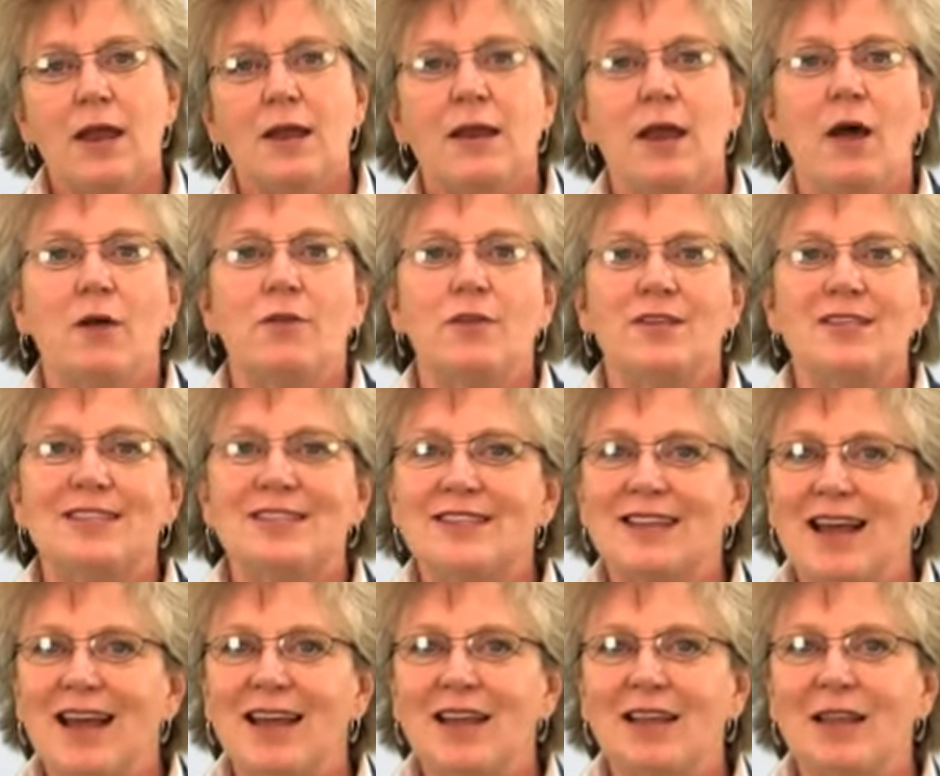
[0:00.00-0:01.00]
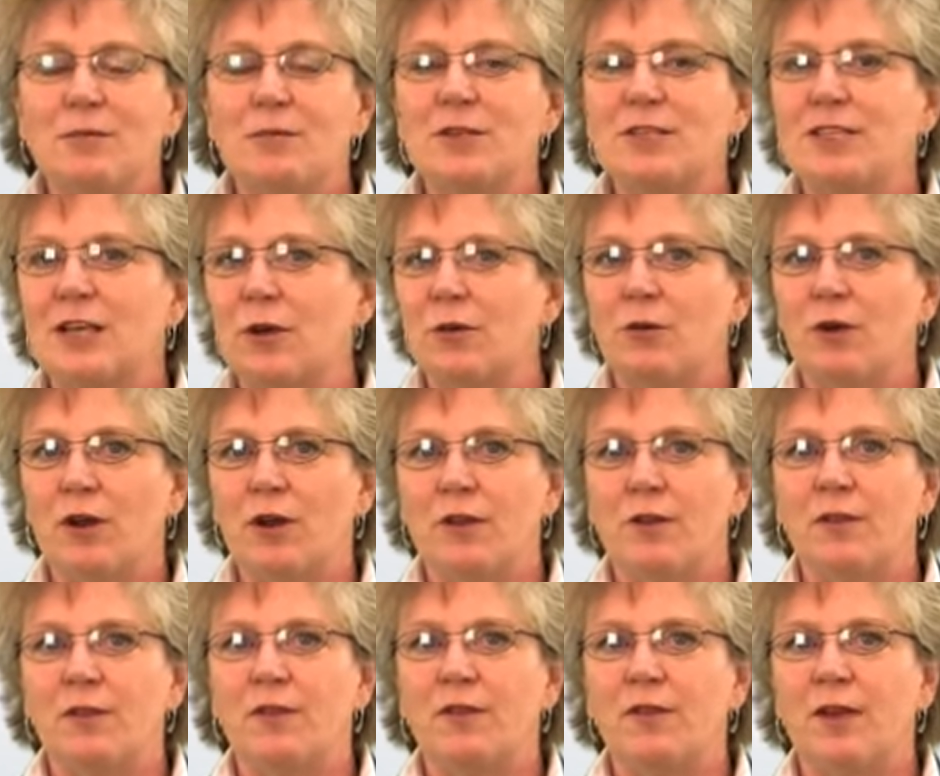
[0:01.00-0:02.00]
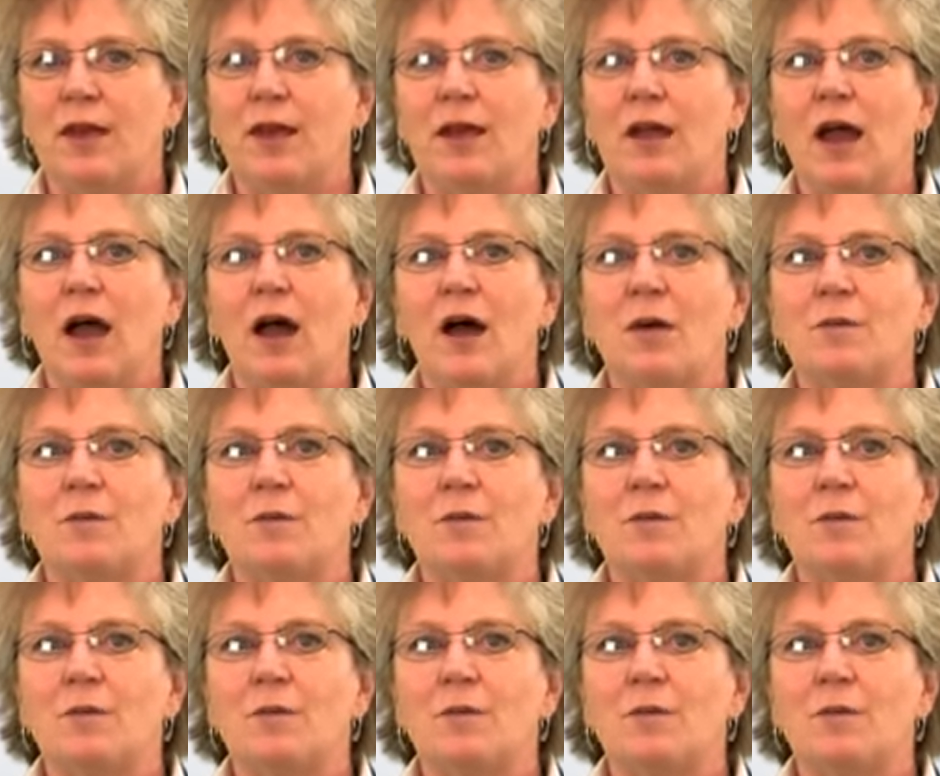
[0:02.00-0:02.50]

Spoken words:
Now this slide, let me say one other thing.